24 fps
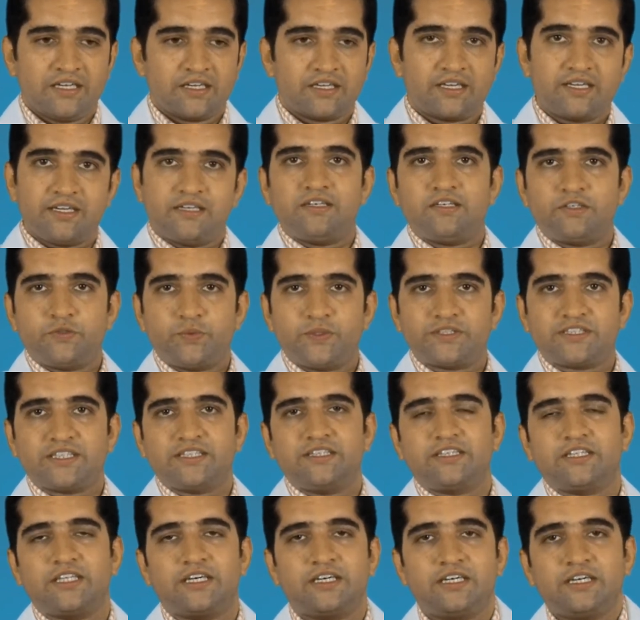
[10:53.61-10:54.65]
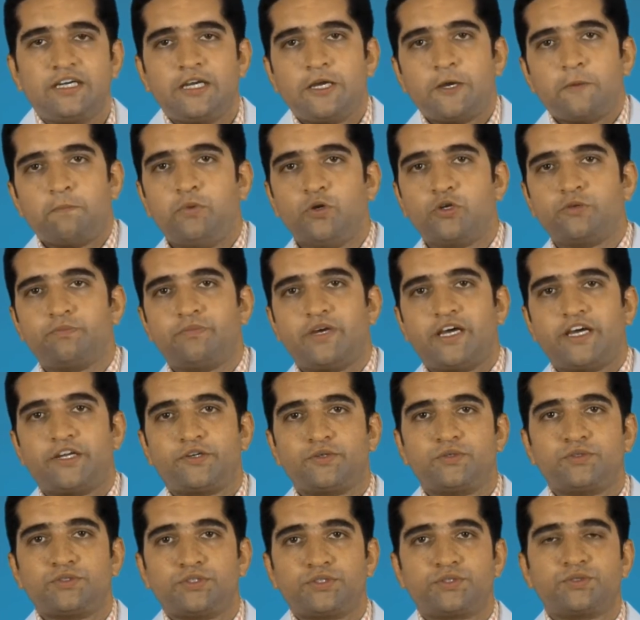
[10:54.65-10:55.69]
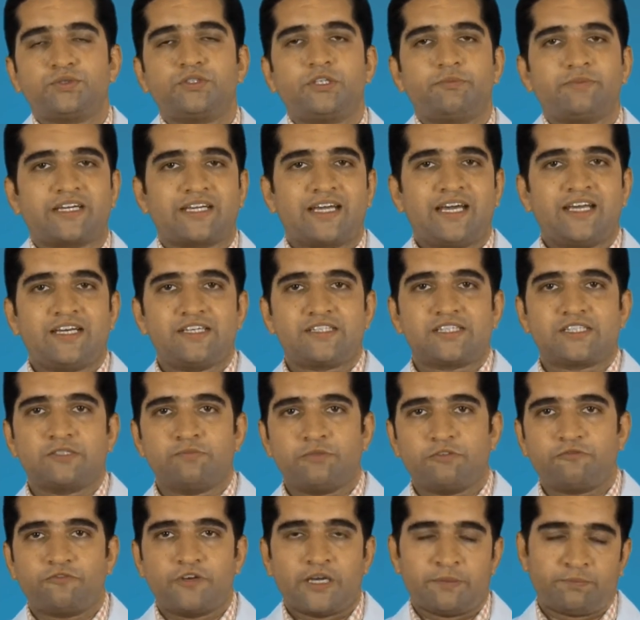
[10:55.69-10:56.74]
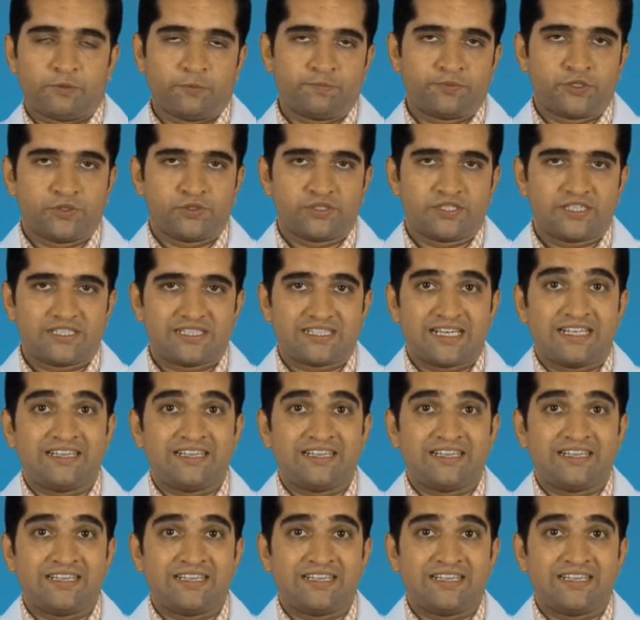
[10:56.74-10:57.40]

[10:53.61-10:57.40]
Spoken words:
killed within the bone marrow through the mechanism of apoptosis,